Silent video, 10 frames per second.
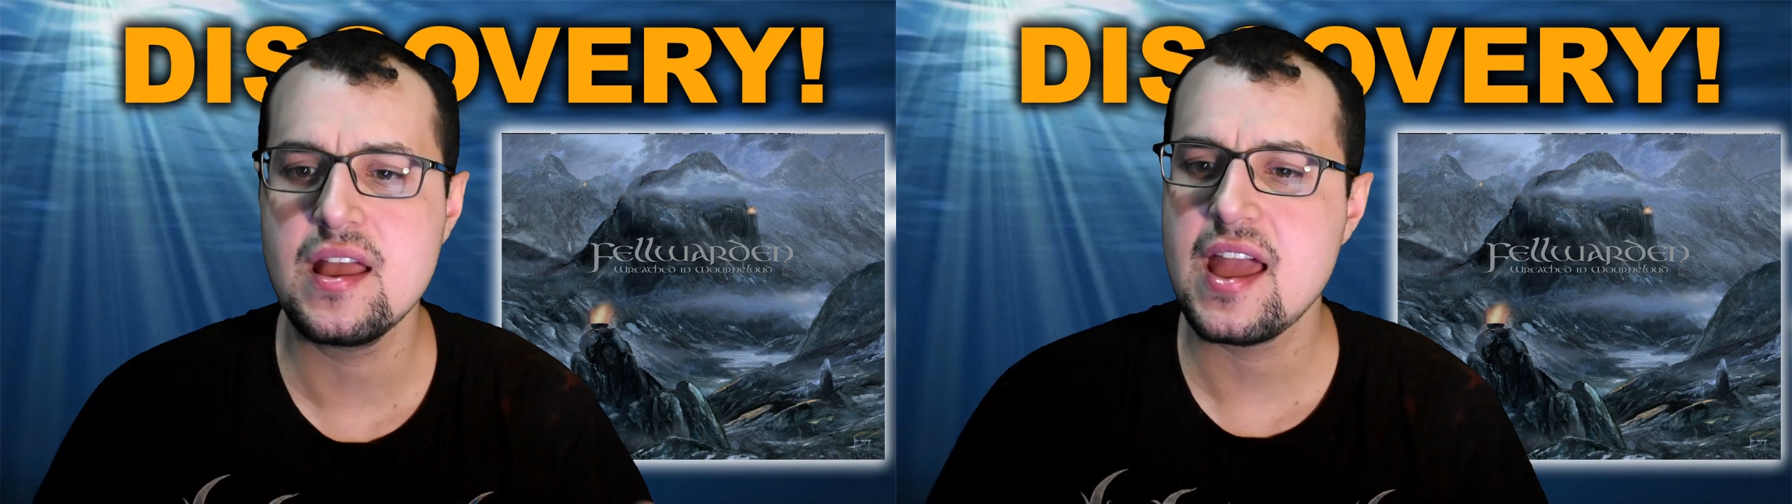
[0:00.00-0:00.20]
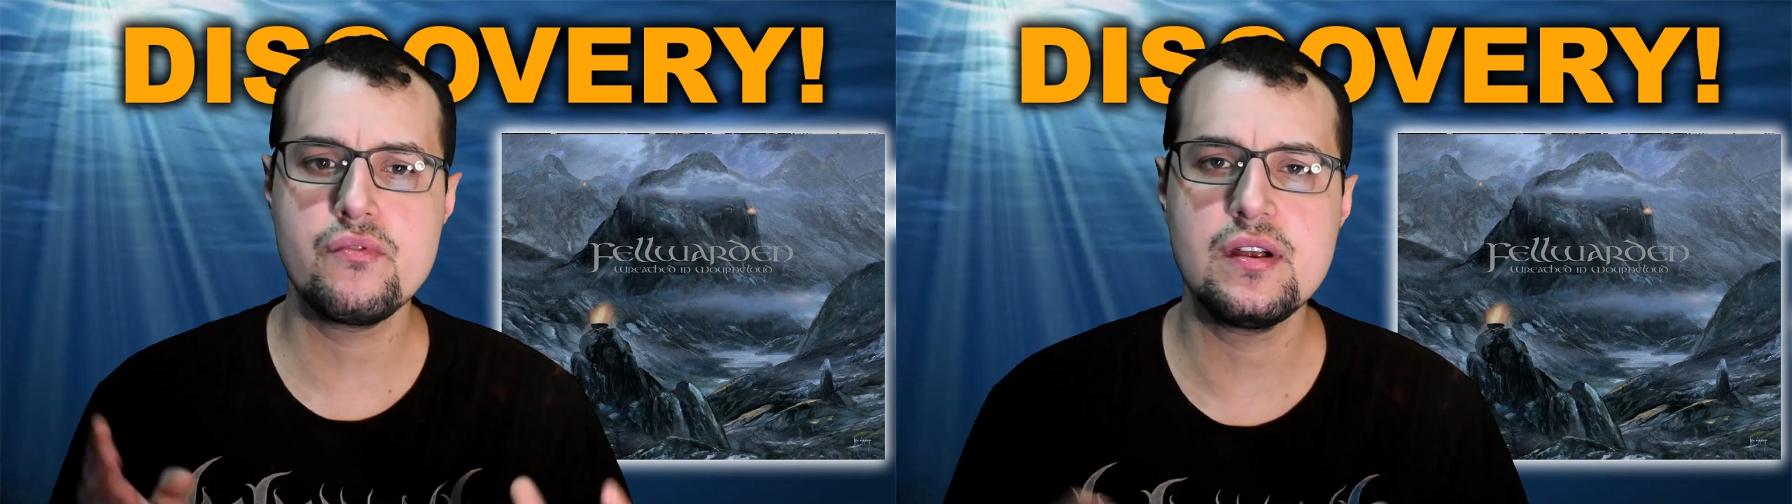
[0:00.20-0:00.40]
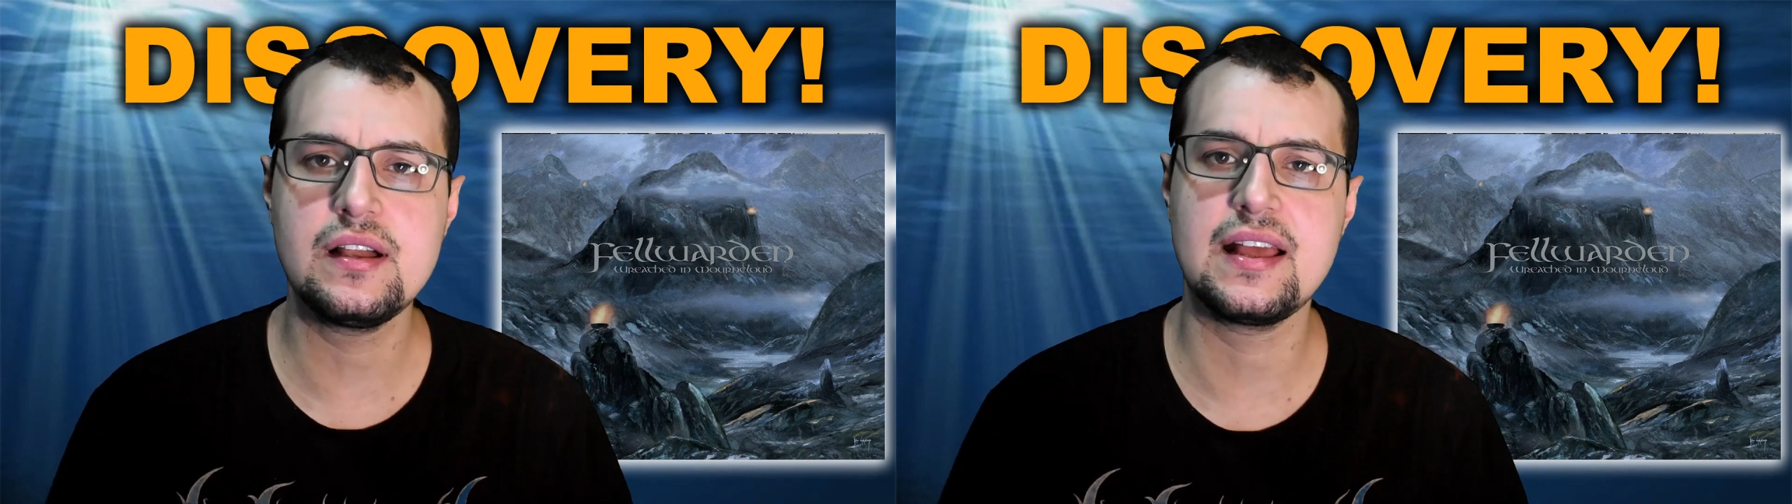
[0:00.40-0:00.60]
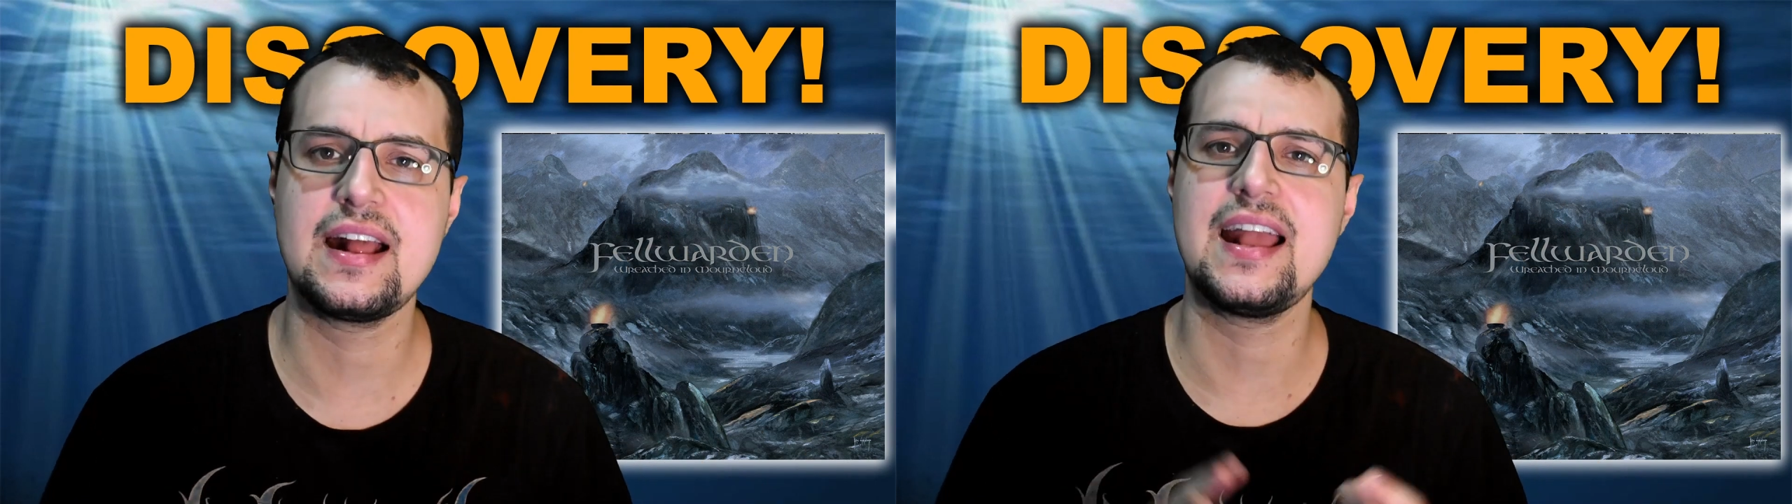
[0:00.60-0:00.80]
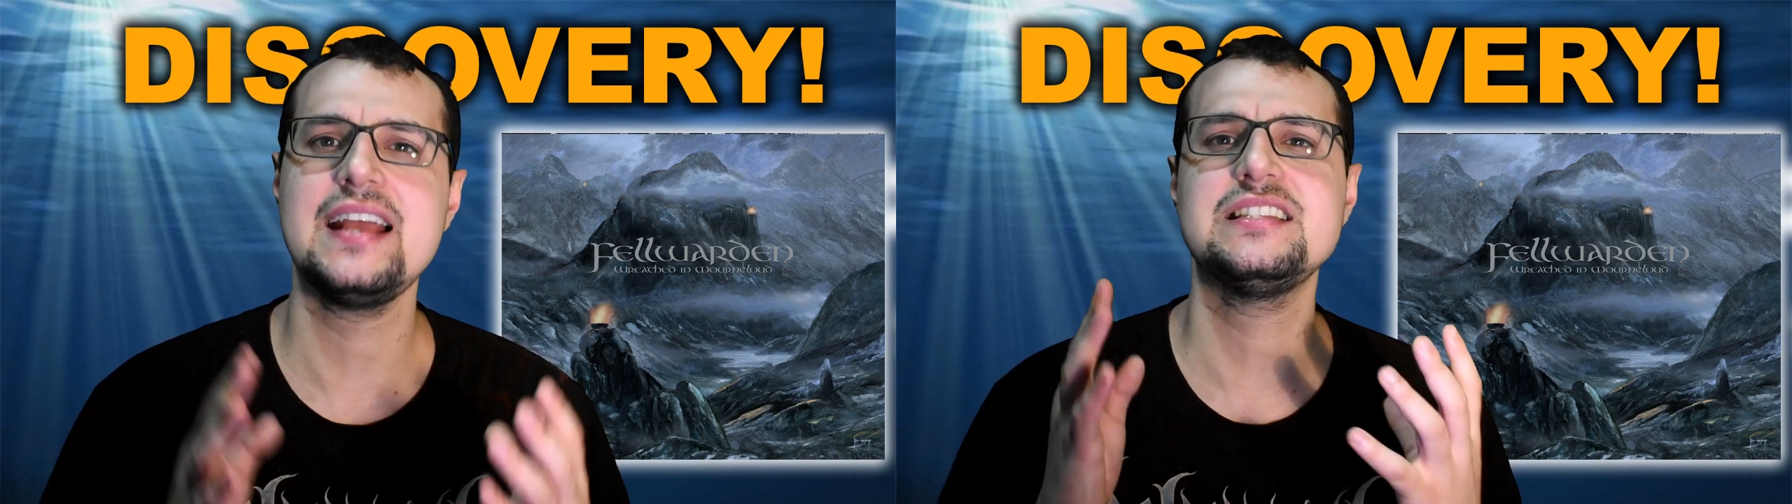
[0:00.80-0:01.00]

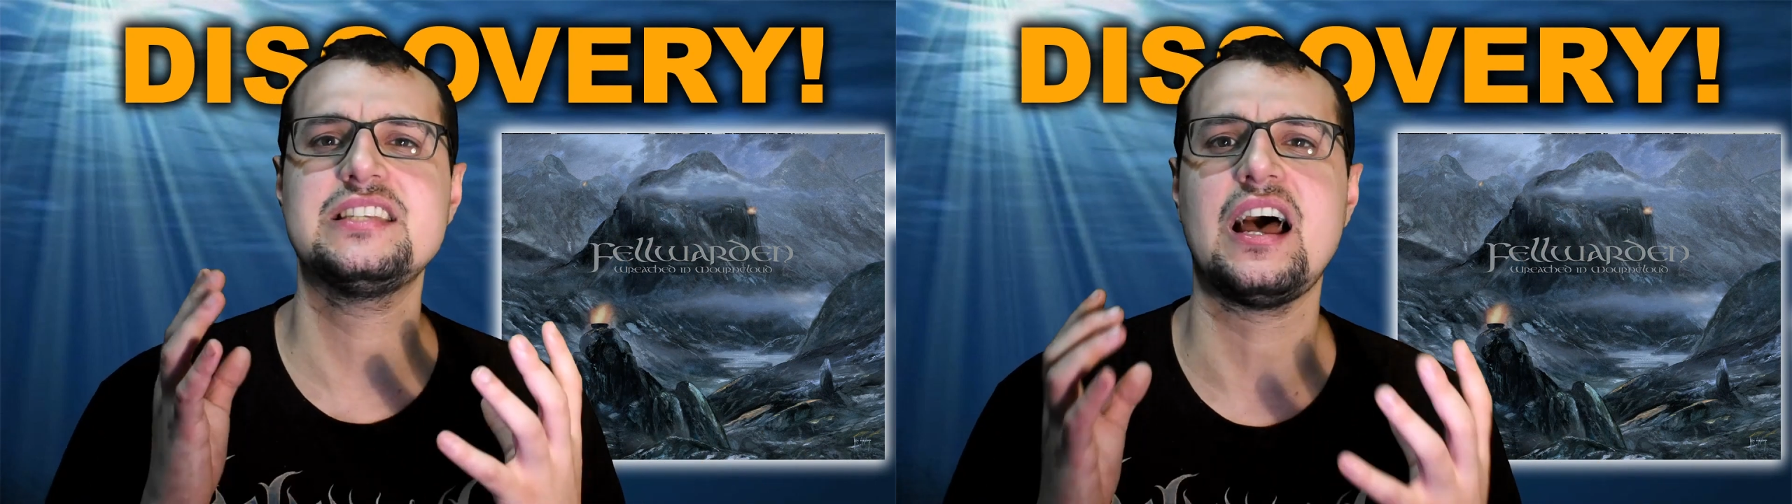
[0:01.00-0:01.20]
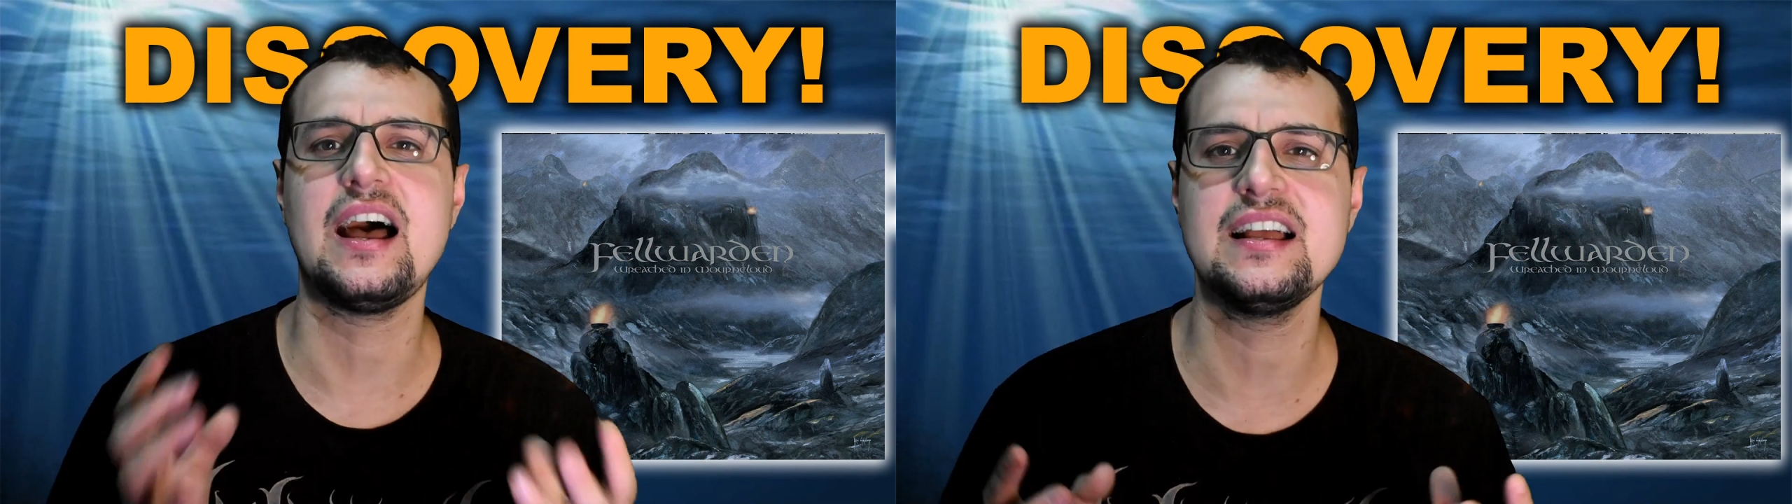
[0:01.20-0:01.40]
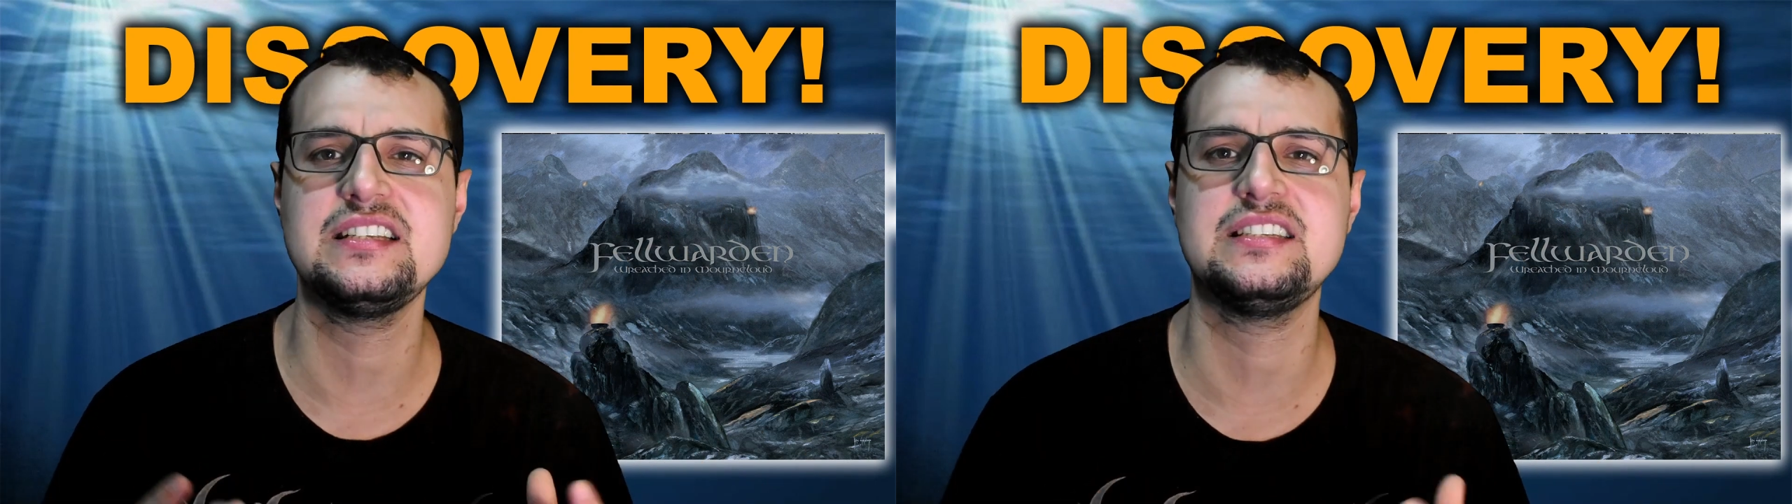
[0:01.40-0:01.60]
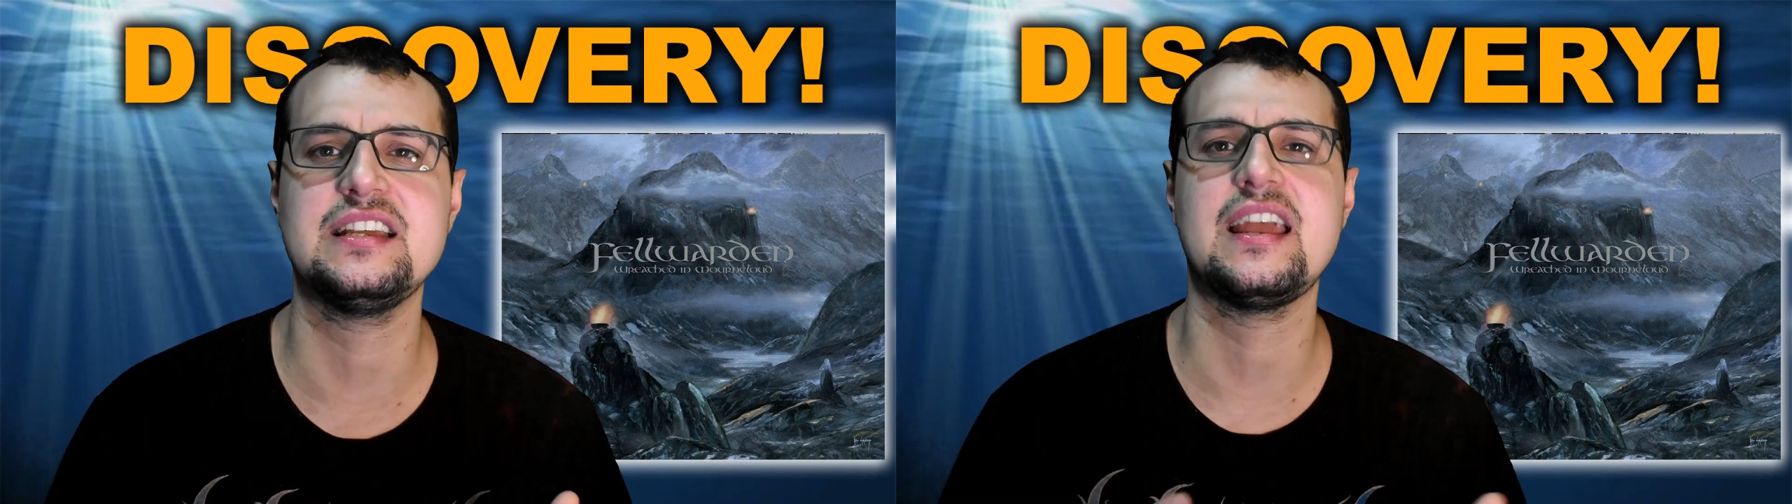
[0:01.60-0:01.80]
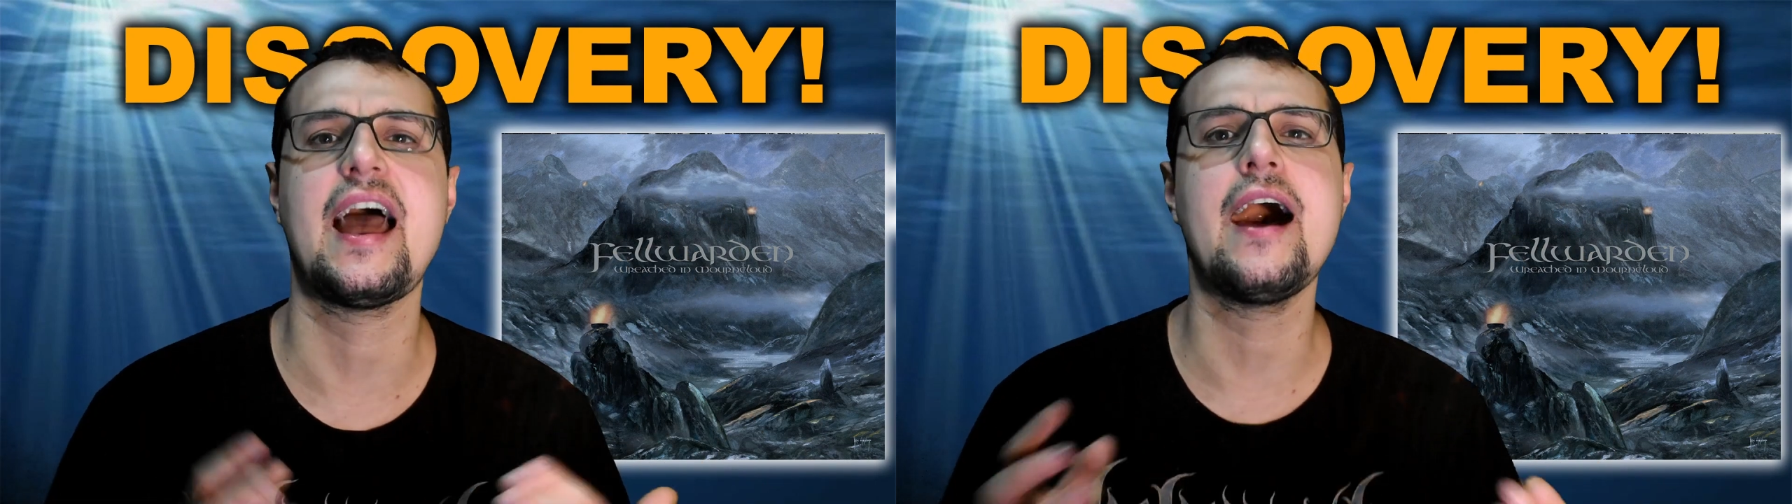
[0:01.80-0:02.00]
Really enticing